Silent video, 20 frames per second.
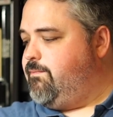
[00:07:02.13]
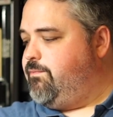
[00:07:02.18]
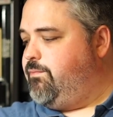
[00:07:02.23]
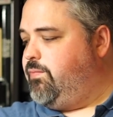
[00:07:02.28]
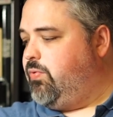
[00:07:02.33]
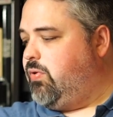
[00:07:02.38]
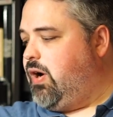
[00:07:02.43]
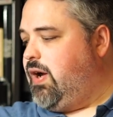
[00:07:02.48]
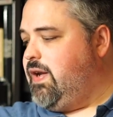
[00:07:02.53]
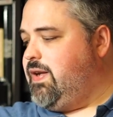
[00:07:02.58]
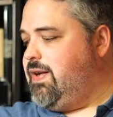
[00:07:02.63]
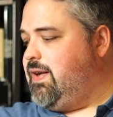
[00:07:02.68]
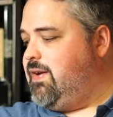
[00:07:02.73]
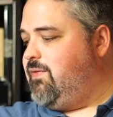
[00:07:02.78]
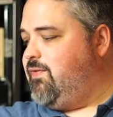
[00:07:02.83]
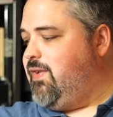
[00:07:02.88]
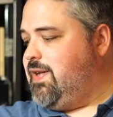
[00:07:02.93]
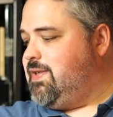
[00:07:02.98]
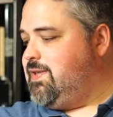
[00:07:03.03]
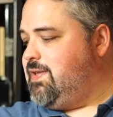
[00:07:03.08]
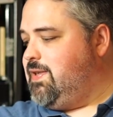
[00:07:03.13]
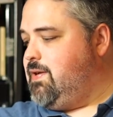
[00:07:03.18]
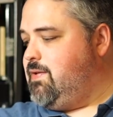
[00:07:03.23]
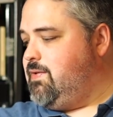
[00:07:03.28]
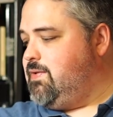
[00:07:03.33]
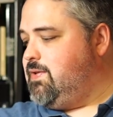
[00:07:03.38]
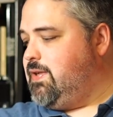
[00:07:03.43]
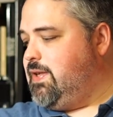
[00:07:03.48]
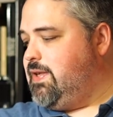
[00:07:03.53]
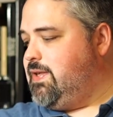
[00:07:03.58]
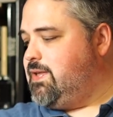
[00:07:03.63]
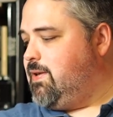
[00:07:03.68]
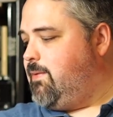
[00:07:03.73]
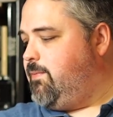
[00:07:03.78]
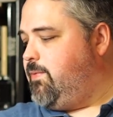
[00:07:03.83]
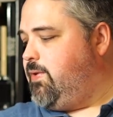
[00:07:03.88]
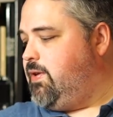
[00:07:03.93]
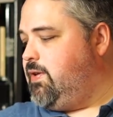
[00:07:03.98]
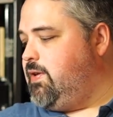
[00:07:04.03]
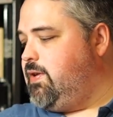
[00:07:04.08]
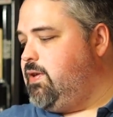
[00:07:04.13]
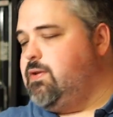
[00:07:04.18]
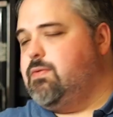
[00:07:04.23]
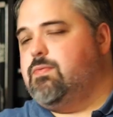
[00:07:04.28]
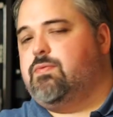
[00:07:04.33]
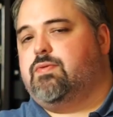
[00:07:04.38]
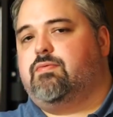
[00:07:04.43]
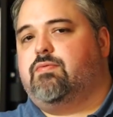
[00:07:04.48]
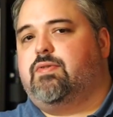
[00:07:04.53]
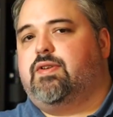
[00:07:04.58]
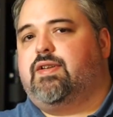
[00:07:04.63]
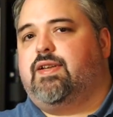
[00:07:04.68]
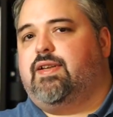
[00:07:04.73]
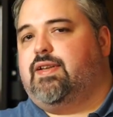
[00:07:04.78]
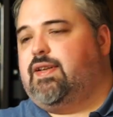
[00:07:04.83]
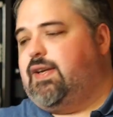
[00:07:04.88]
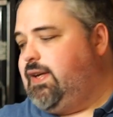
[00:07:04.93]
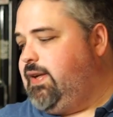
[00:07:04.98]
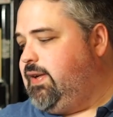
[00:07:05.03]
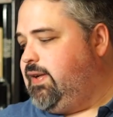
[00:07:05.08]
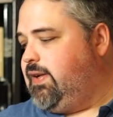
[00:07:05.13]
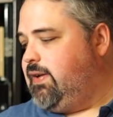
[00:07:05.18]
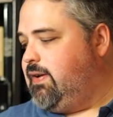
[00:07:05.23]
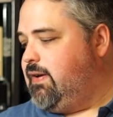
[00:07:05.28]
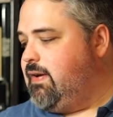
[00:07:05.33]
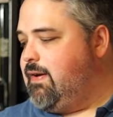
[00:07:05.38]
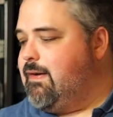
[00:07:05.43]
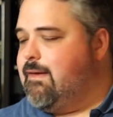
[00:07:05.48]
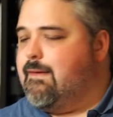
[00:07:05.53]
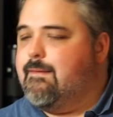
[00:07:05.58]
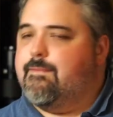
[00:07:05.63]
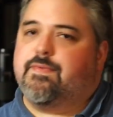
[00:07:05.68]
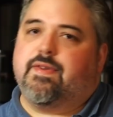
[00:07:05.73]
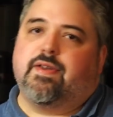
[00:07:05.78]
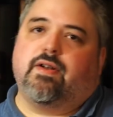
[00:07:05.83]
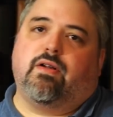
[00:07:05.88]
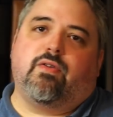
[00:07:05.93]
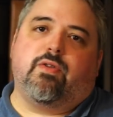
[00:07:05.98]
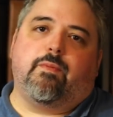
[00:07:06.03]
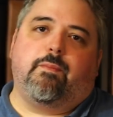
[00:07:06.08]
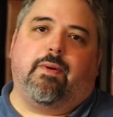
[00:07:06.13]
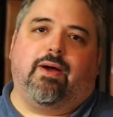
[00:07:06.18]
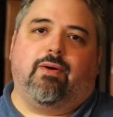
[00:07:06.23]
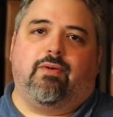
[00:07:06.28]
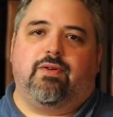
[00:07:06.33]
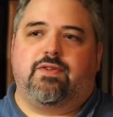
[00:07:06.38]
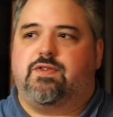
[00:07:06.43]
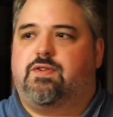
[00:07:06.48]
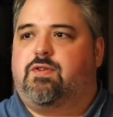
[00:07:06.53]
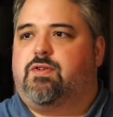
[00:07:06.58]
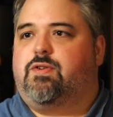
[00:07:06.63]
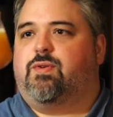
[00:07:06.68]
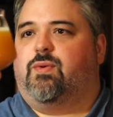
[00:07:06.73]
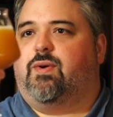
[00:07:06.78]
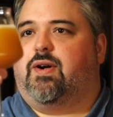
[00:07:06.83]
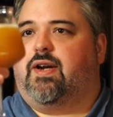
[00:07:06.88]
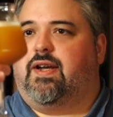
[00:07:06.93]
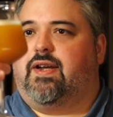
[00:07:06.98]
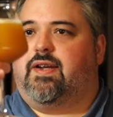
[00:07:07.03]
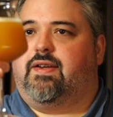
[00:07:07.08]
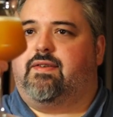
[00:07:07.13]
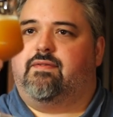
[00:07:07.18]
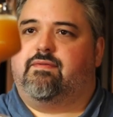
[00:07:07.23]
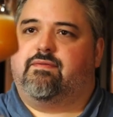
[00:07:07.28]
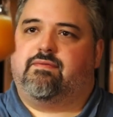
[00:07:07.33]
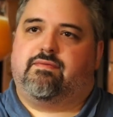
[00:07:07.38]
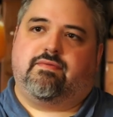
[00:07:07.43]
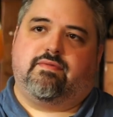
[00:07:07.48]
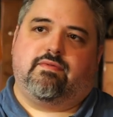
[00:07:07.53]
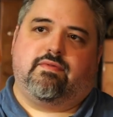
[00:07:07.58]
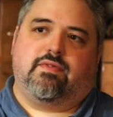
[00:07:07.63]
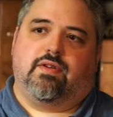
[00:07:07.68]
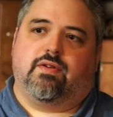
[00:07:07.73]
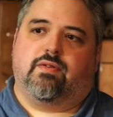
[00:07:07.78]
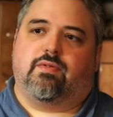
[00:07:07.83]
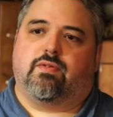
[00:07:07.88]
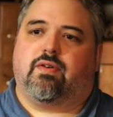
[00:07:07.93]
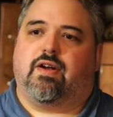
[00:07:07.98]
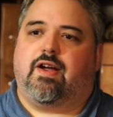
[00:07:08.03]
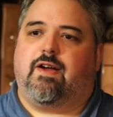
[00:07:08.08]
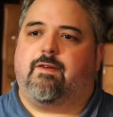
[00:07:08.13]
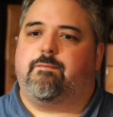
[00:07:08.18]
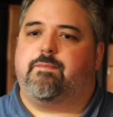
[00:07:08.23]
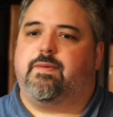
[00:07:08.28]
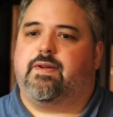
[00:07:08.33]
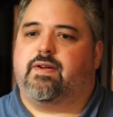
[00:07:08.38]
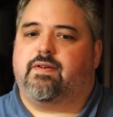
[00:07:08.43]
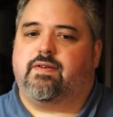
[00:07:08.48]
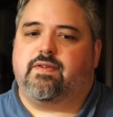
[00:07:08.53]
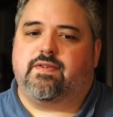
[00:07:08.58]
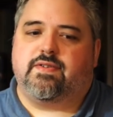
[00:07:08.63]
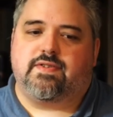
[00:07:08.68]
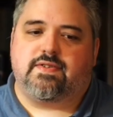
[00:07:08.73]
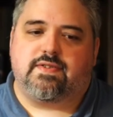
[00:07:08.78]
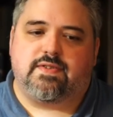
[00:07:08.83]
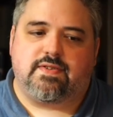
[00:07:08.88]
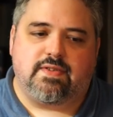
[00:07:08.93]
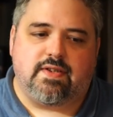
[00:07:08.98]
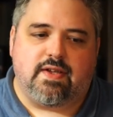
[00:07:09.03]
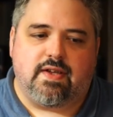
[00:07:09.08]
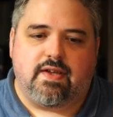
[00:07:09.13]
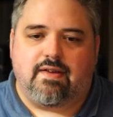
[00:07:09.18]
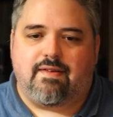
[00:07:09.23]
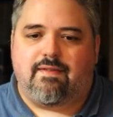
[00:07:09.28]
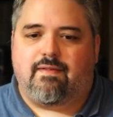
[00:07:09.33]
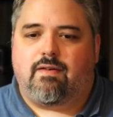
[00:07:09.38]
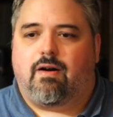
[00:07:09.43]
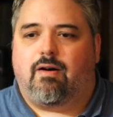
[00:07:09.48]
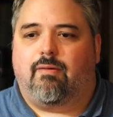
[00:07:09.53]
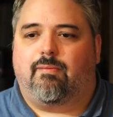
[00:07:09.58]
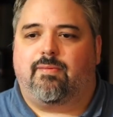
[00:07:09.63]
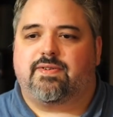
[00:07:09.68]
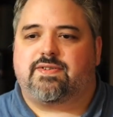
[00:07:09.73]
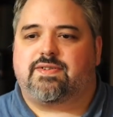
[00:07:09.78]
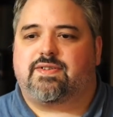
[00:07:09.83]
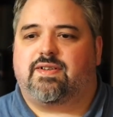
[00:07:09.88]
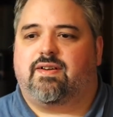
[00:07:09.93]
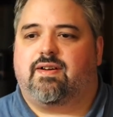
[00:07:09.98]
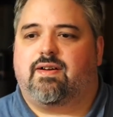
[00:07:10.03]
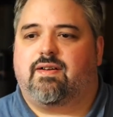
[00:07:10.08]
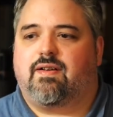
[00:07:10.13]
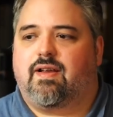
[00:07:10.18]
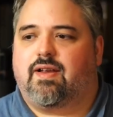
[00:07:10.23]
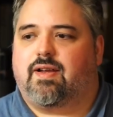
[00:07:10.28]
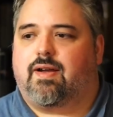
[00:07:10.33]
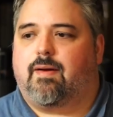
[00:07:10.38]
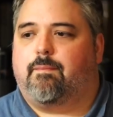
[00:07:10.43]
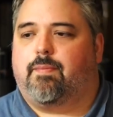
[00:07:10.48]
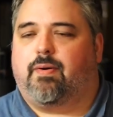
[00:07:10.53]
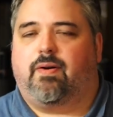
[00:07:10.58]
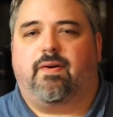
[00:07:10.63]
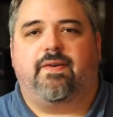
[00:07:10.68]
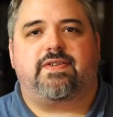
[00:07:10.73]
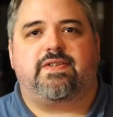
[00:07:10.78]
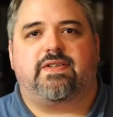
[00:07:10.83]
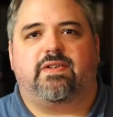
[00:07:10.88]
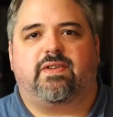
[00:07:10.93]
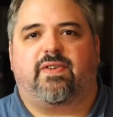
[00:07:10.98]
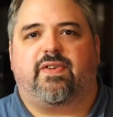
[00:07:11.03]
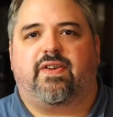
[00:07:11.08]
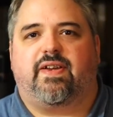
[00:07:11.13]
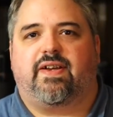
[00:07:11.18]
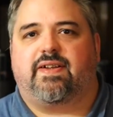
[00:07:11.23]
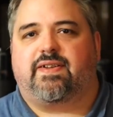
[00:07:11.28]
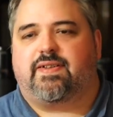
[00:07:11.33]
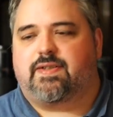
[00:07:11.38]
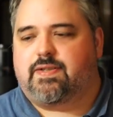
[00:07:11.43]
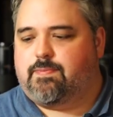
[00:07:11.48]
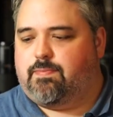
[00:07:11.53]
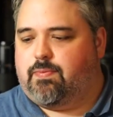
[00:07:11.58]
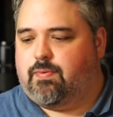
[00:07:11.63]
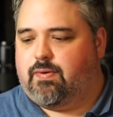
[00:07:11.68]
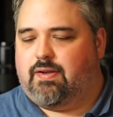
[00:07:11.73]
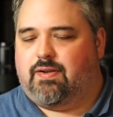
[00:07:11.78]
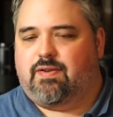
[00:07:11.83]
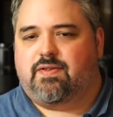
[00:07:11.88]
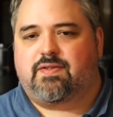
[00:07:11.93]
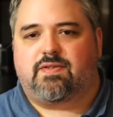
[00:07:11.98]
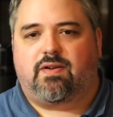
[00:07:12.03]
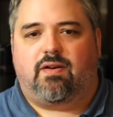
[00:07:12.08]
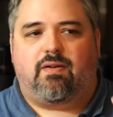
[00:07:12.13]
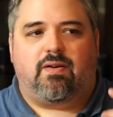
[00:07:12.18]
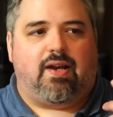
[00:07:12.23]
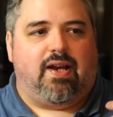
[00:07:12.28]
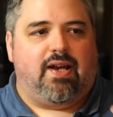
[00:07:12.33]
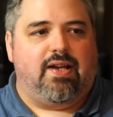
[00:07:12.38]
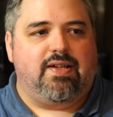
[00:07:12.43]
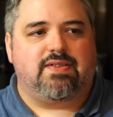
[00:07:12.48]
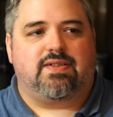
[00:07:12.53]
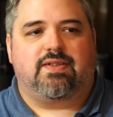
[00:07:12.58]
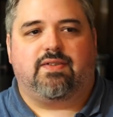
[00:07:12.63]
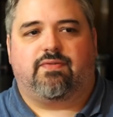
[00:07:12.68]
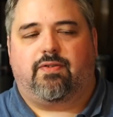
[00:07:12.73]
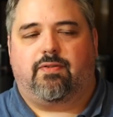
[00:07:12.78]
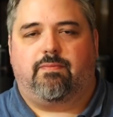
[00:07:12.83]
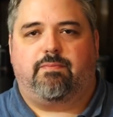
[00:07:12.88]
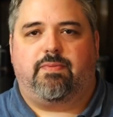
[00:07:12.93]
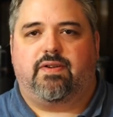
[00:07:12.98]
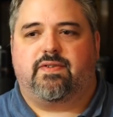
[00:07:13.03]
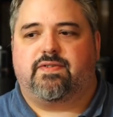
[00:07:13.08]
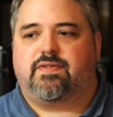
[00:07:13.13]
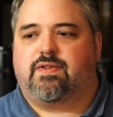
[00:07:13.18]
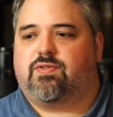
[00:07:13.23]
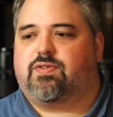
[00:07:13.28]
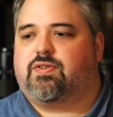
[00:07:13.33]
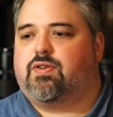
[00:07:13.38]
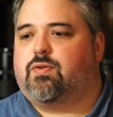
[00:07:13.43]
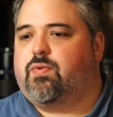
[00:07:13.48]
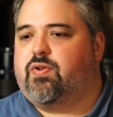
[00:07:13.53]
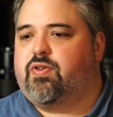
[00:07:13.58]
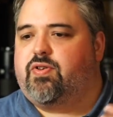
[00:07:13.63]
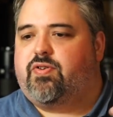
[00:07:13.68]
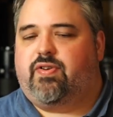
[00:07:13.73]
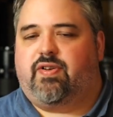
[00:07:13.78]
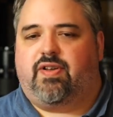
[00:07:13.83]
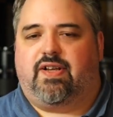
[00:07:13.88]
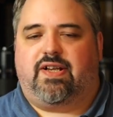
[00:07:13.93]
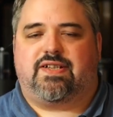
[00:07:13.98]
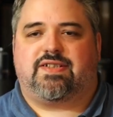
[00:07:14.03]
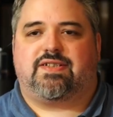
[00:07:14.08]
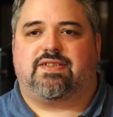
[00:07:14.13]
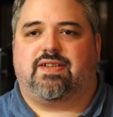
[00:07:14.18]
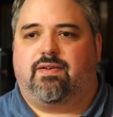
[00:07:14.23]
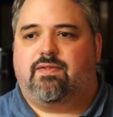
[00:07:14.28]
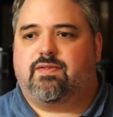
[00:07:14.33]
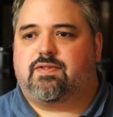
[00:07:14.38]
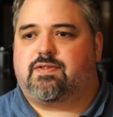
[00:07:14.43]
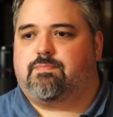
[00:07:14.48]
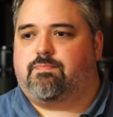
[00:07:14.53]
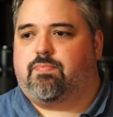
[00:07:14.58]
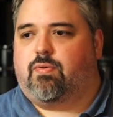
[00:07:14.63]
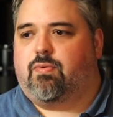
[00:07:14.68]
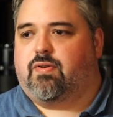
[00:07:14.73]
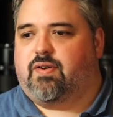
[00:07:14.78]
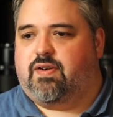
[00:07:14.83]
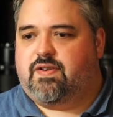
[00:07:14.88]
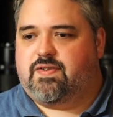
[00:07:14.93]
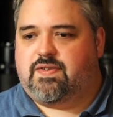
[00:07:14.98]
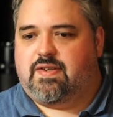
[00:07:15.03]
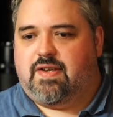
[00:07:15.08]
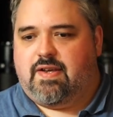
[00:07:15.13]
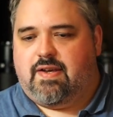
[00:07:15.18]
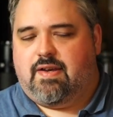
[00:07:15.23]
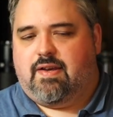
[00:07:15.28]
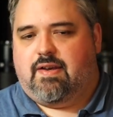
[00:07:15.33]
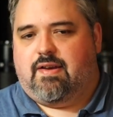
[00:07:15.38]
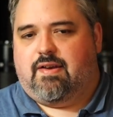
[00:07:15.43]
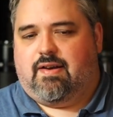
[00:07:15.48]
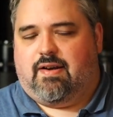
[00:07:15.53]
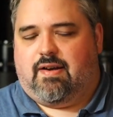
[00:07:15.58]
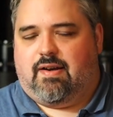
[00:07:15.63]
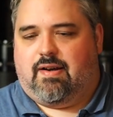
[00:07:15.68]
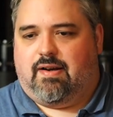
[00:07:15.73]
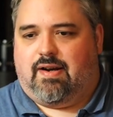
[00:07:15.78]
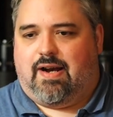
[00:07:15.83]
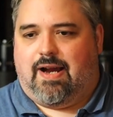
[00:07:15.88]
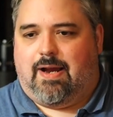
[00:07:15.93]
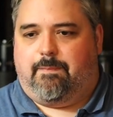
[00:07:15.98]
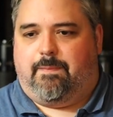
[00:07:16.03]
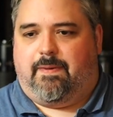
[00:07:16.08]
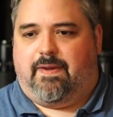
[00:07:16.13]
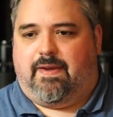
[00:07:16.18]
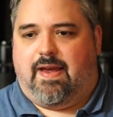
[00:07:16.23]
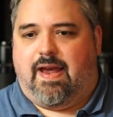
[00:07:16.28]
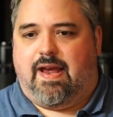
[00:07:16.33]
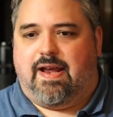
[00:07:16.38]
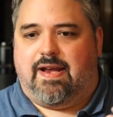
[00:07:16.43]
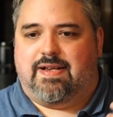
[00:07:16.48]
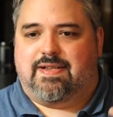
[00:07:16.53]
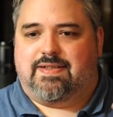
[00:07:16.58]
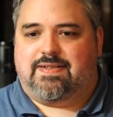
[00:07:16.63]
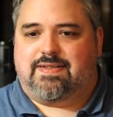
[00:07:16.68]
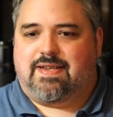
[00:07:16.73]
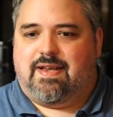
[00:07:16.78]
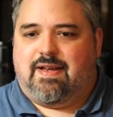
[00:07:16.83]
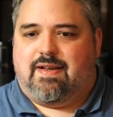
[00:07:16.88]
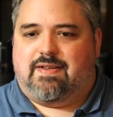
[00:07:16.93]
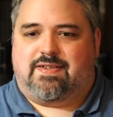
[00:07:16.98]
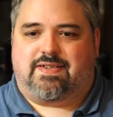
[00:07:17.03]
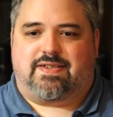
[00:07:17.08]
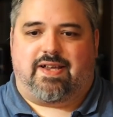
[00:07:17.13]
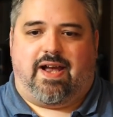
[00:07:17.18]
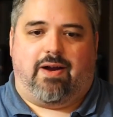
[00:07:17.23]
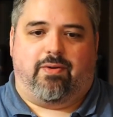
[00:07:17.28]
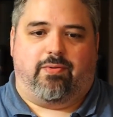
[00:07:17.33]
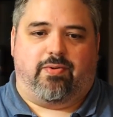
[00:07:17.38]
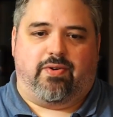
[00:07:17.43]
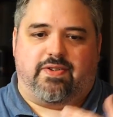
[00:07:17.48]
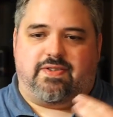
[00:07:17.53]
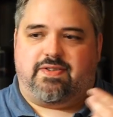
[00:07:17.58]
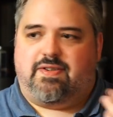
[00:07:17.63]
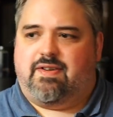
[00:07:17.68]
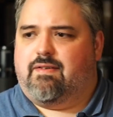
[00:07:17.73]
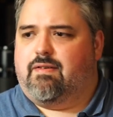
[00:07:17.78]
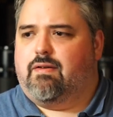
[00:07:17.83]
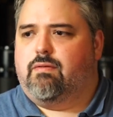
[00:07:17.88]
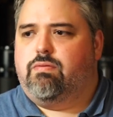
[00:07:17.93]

But if that sounds like something that you would really like, then all the power to you. Craft beer is almost like a personal thing at this point. There's all kinds of different beers out there, whether you like stouts, porters, IPAs, sours.